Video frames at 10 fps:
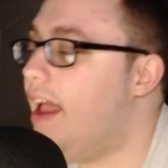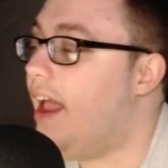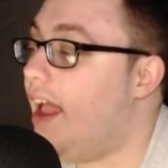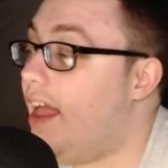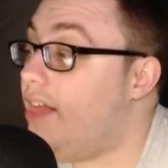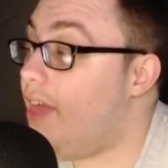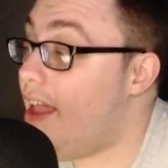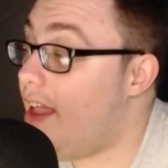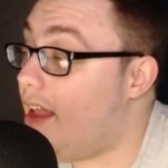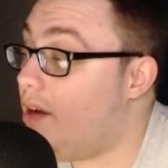And
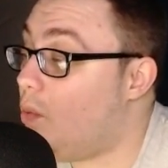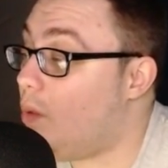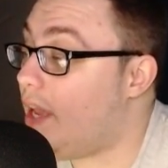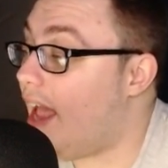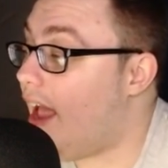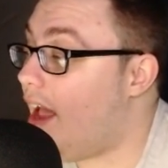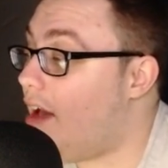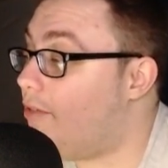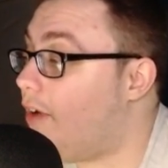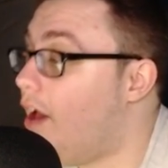then we
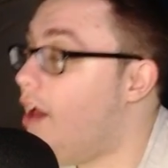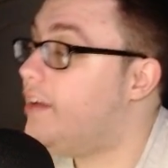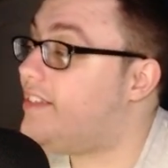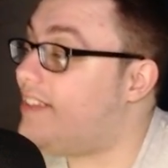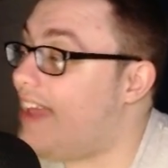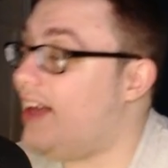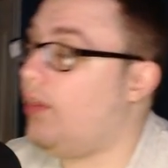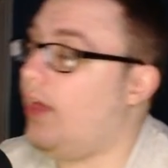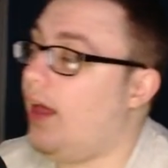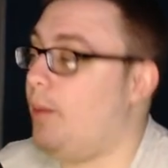have
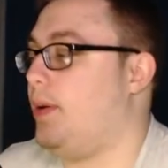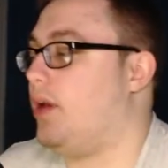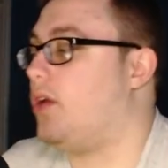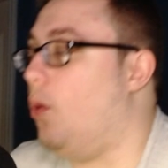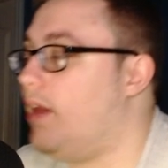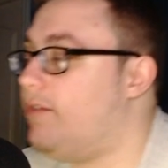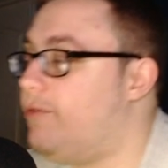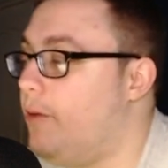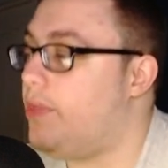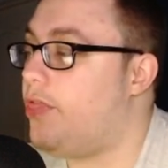Saddle Up going
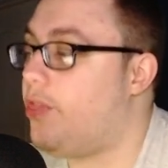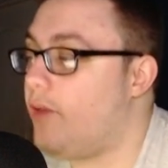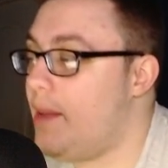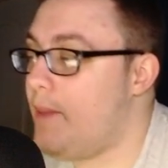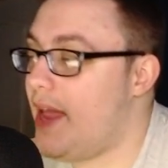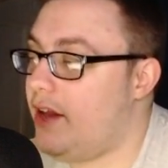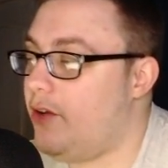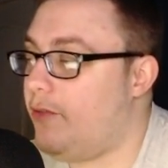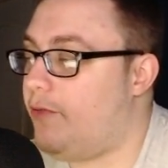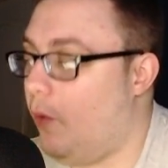from 3 mana
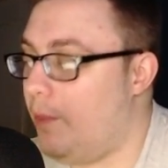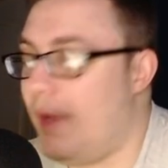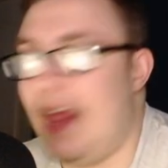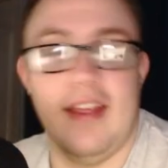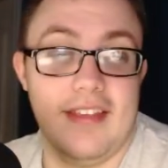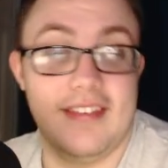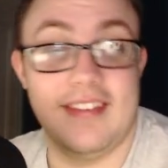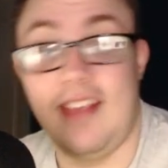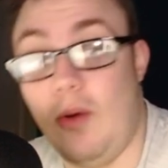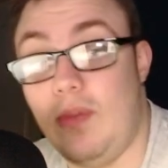to 4 mana. This is
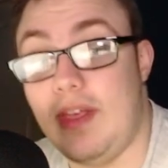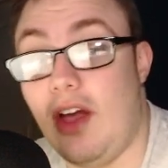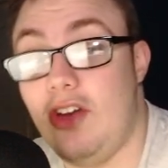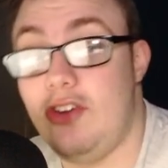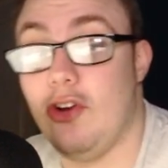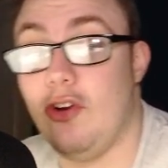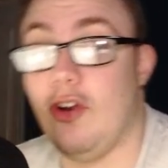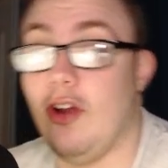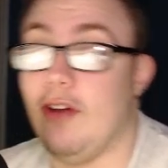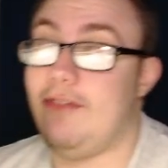the only Hunter
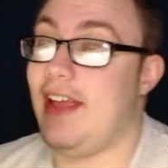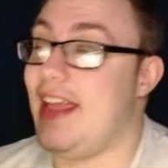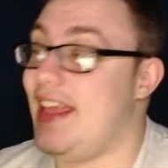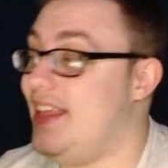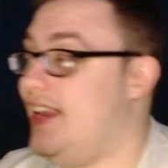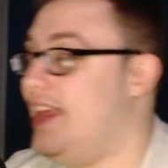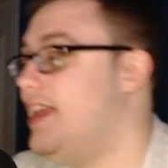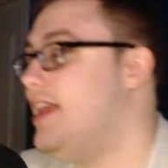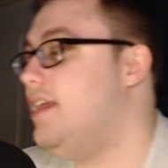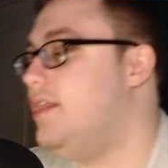nerf in
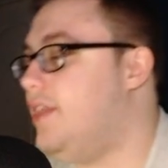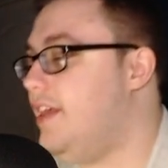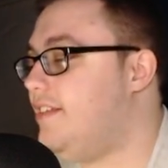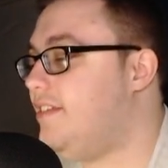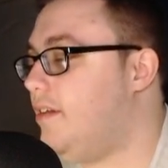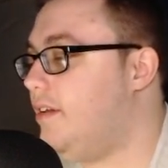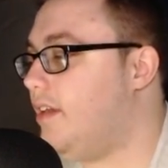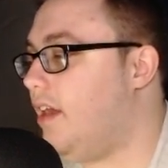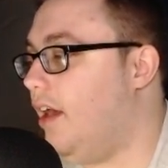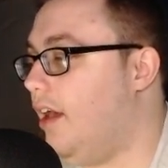this
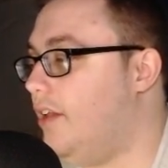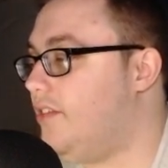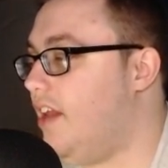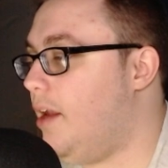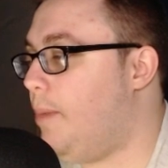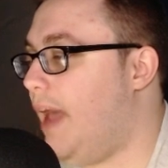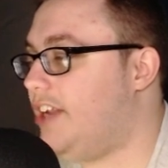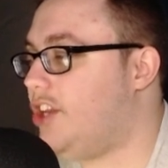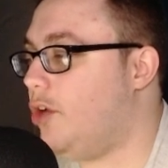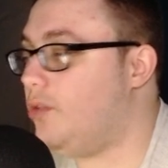set of
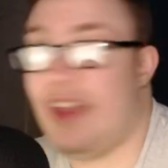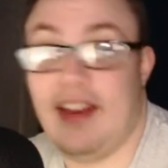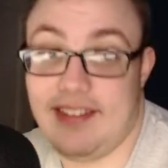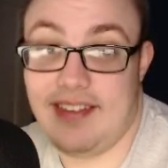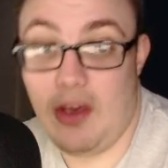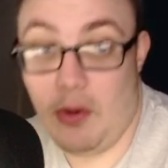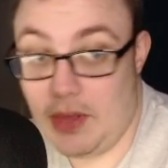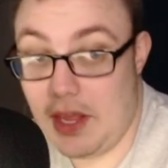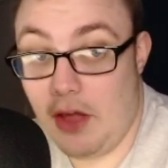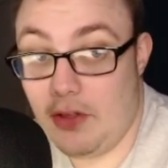patch notes, and it's the
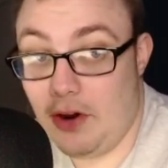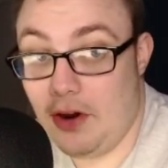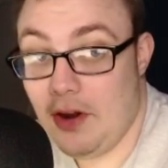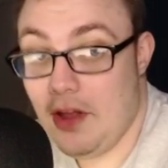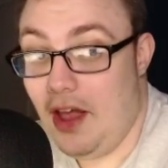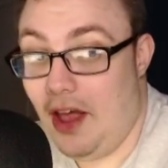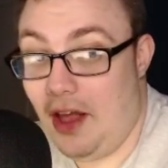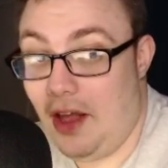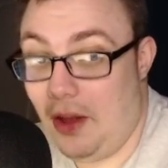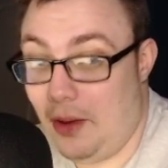only other
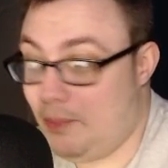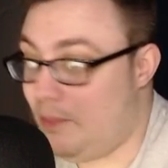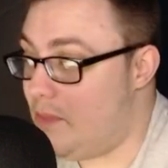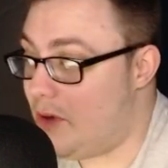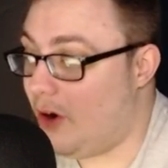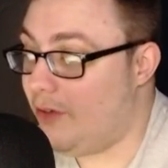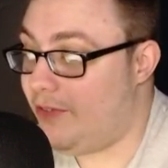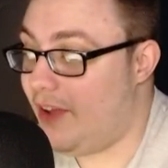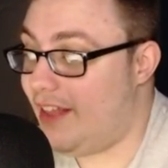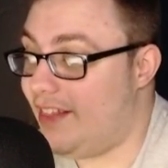
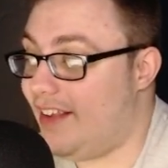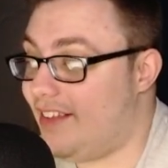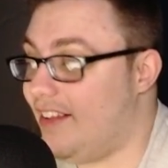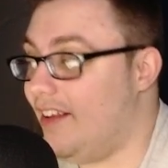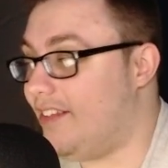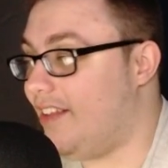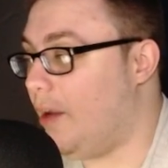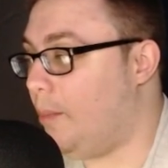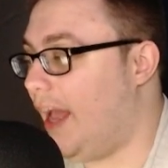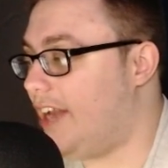nerf in this set
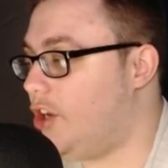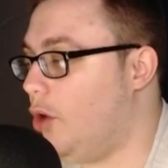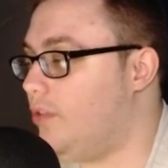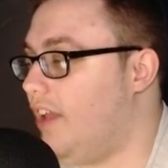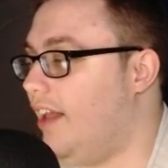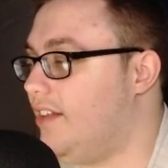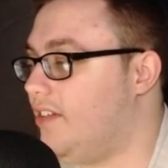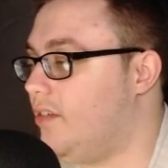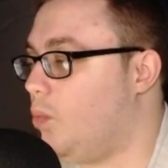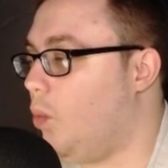of patch notes
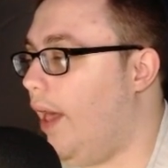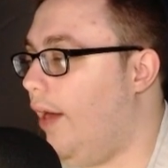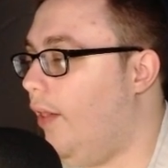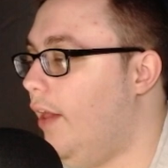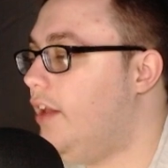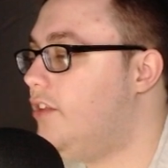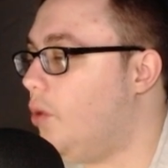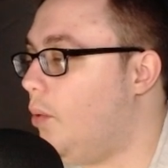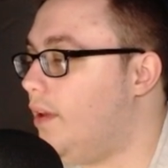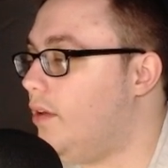as well.
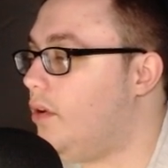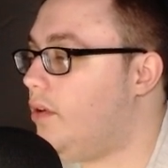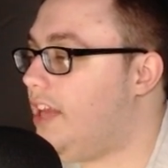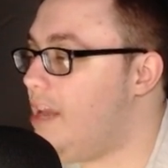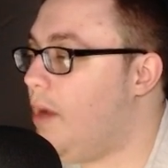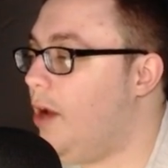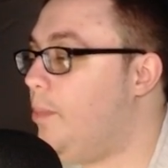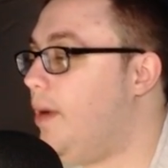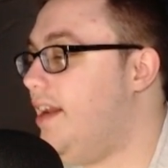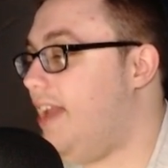So Deep Miner
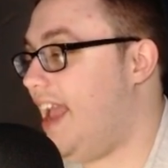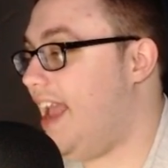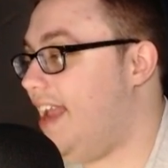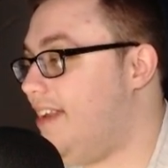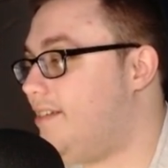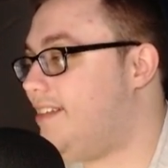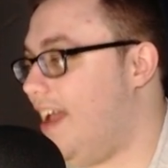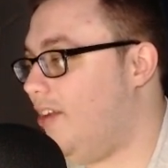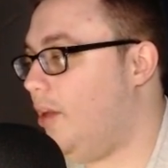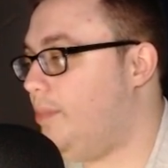Bran to 8,
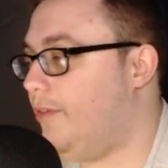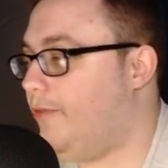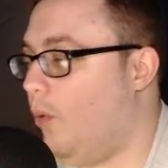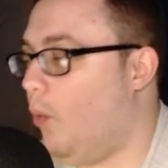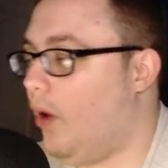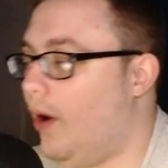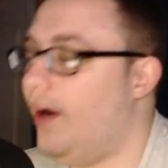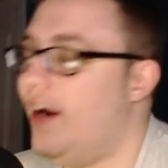Saddle Up to 4.